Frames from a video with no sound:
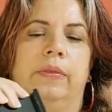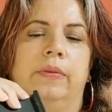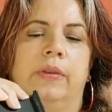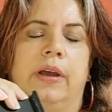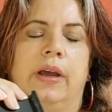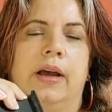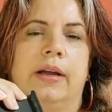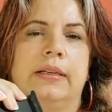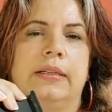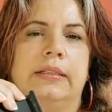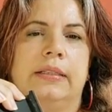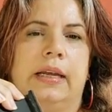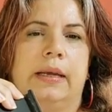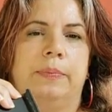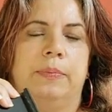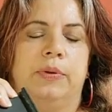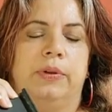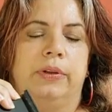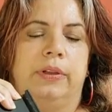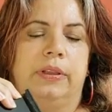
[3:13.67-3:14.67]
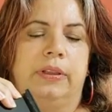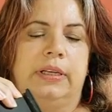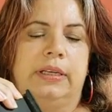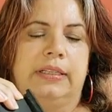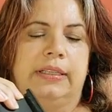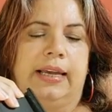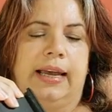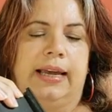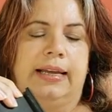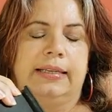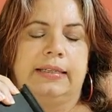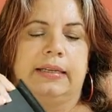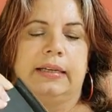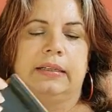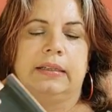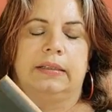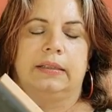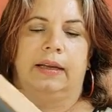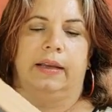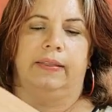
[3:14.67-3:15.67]
got stapled these gaskets,
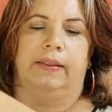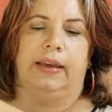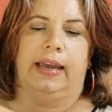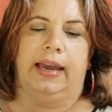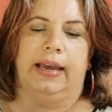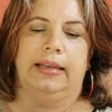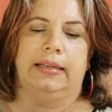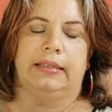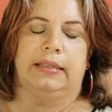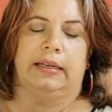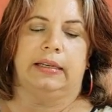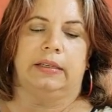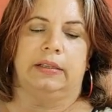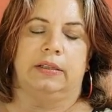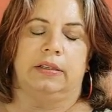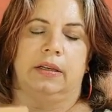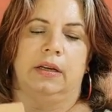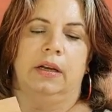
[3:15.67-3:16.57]
and the gaskets